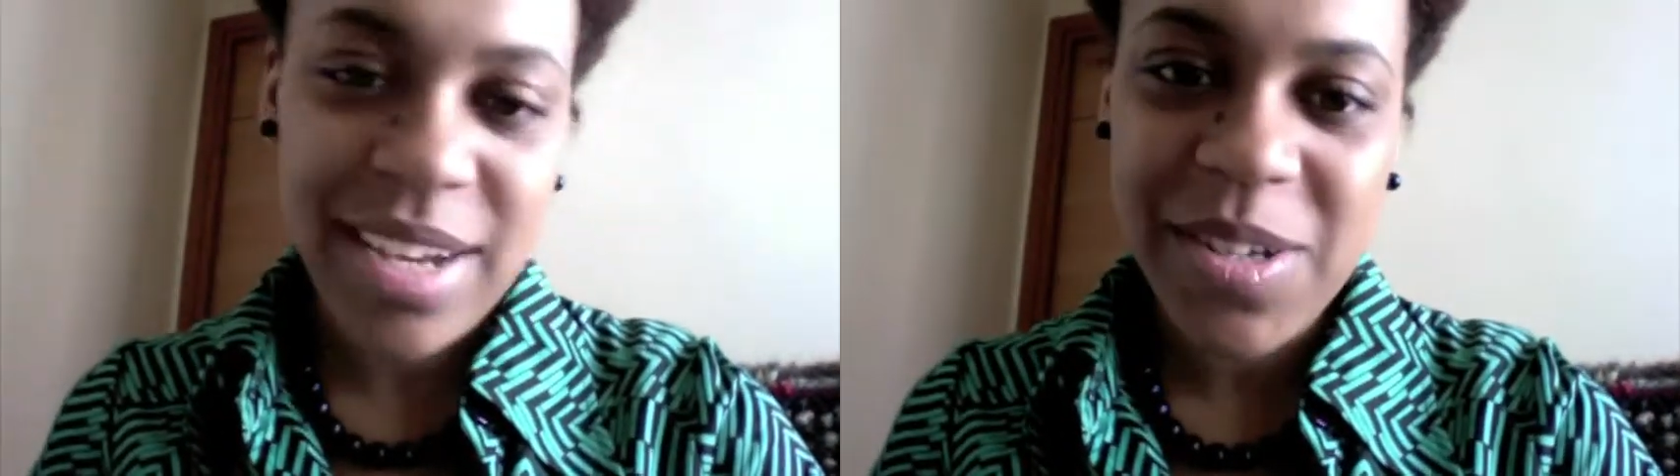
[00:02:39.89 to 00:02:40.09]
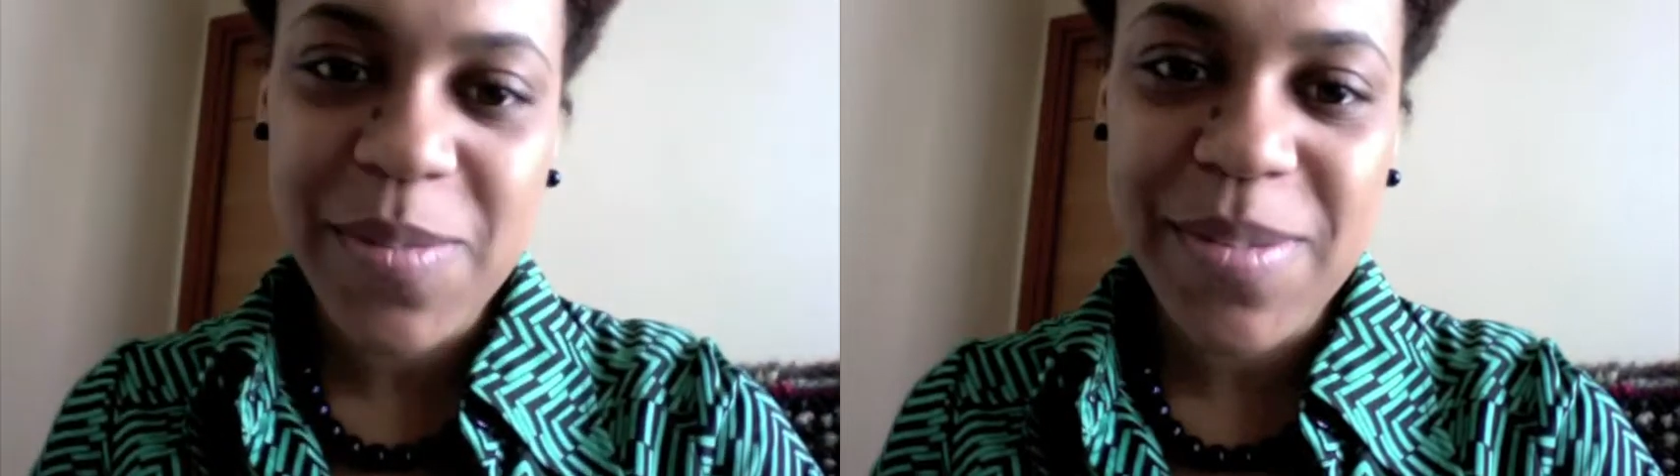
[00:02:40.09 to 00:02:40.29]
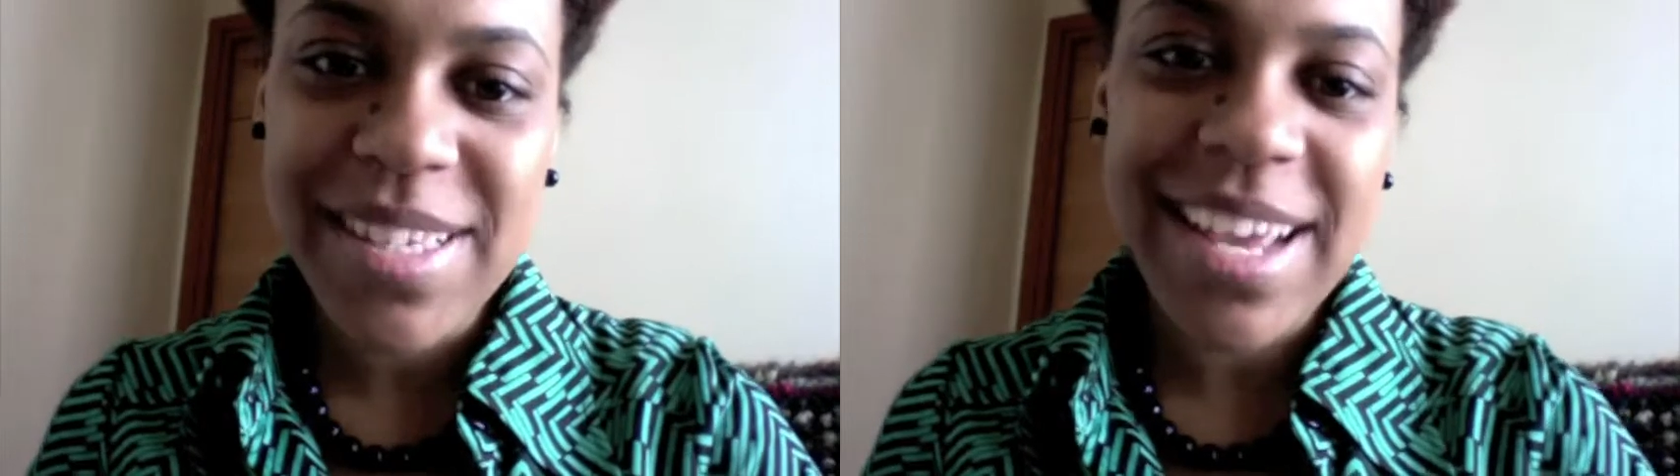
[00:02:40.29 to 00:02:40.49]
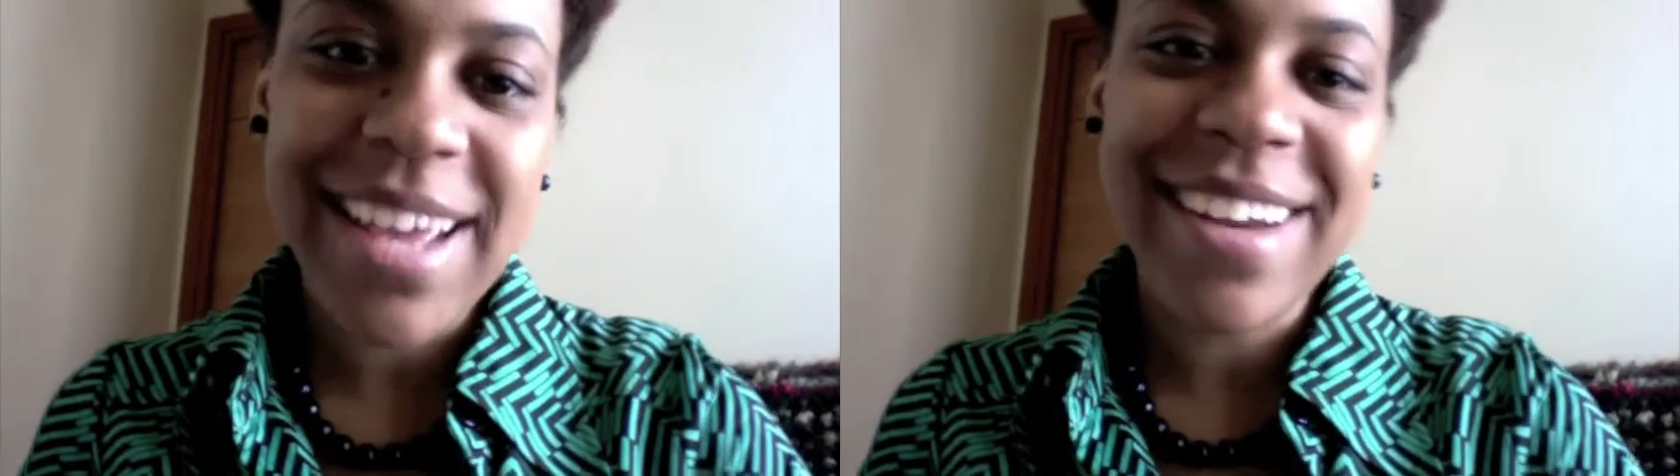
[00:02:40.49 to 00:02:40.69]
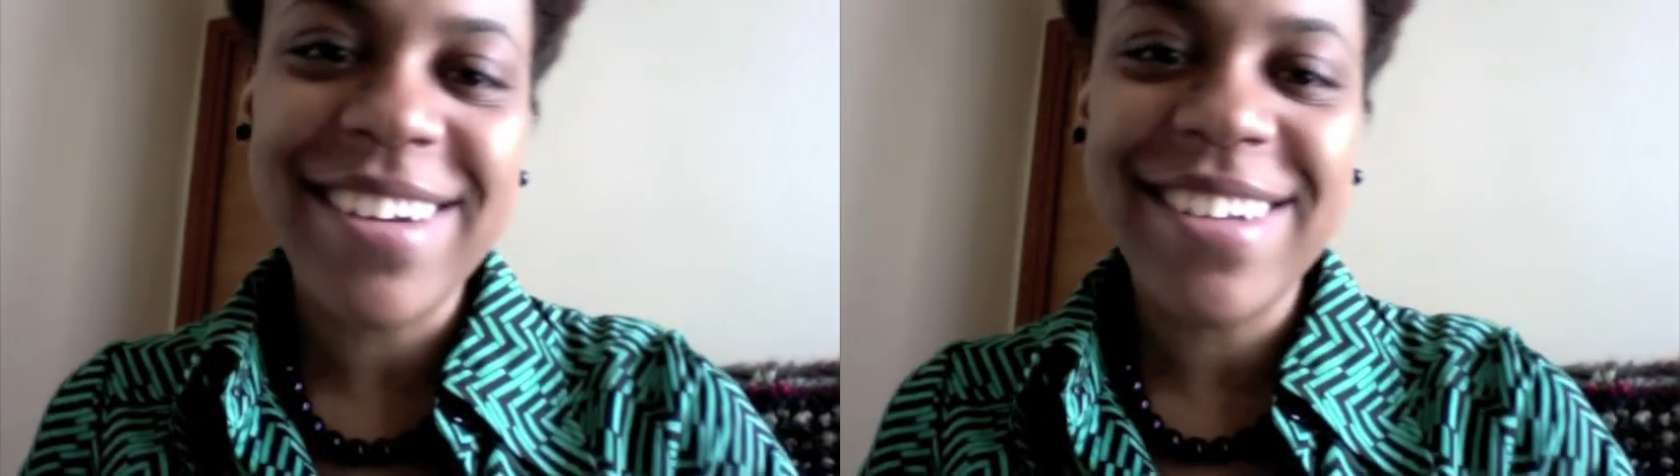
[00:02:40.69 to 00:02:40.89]
Christmas
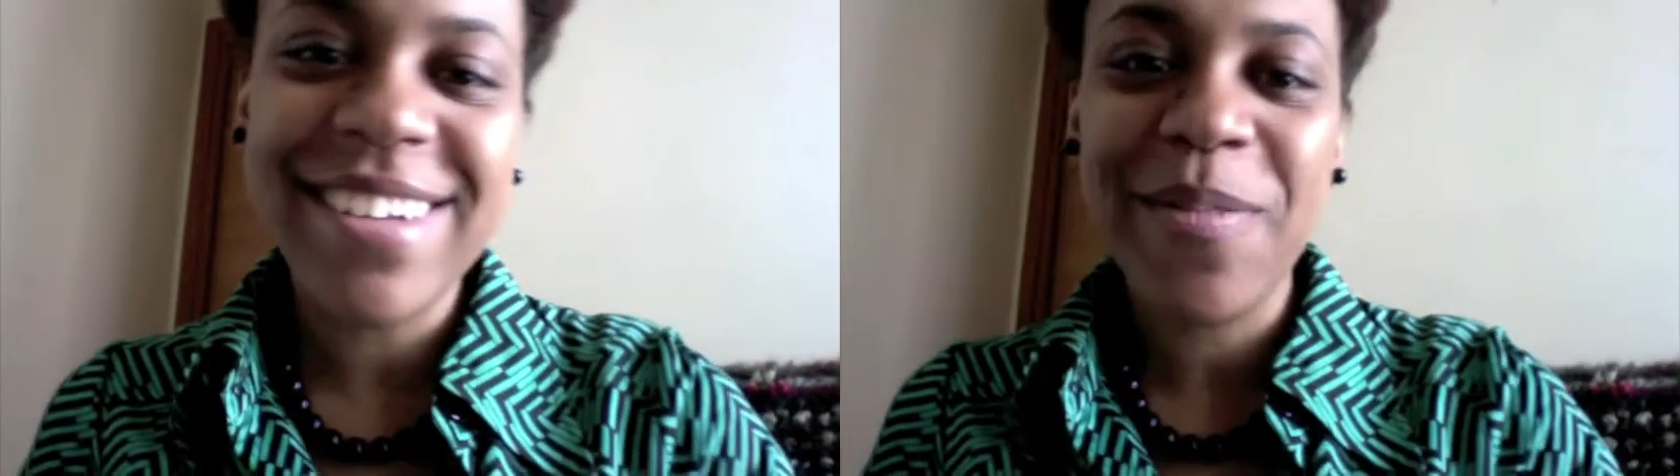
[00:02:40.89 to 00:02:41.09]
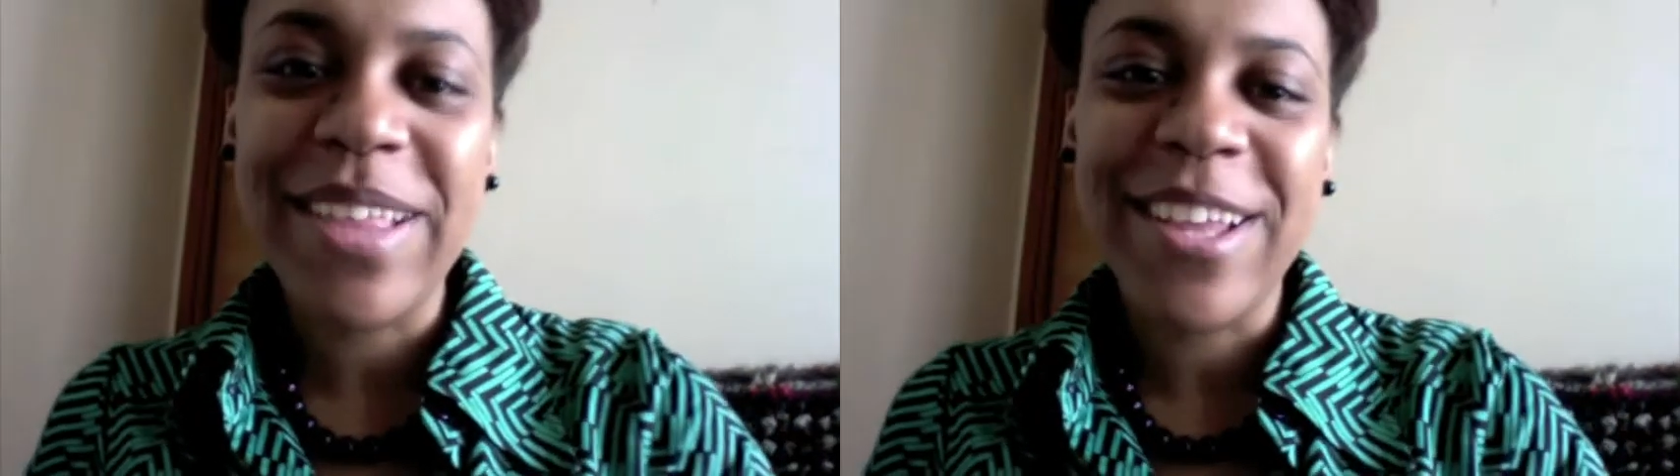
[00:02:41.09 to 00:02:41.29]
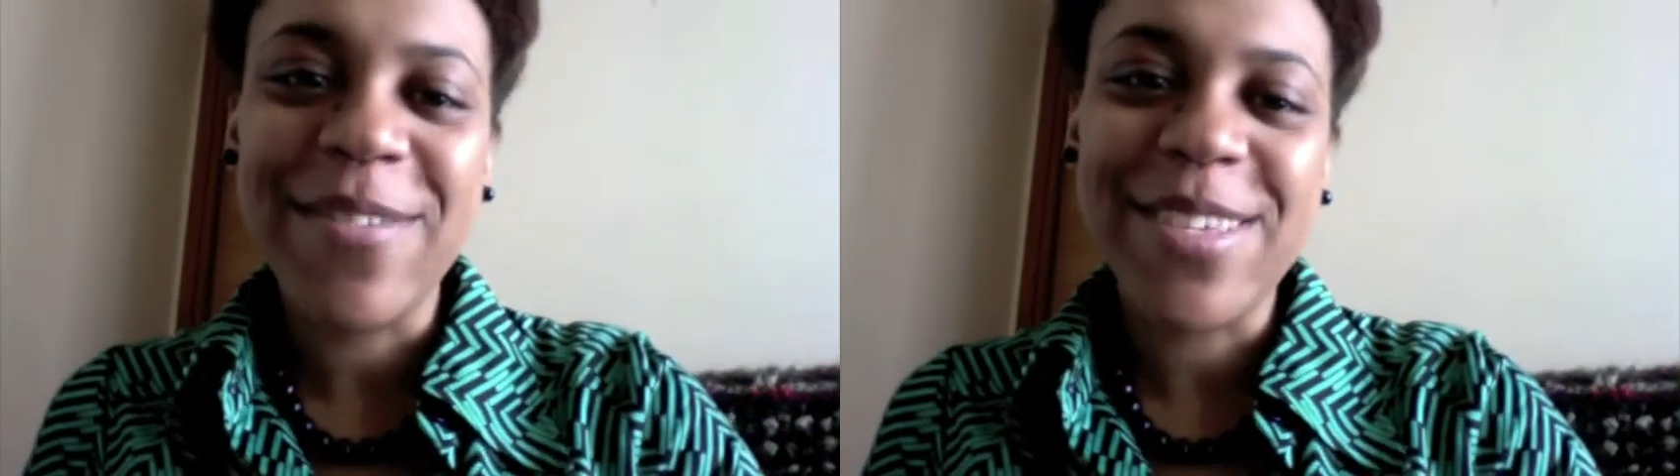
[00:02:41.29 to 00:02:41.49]
cider that we love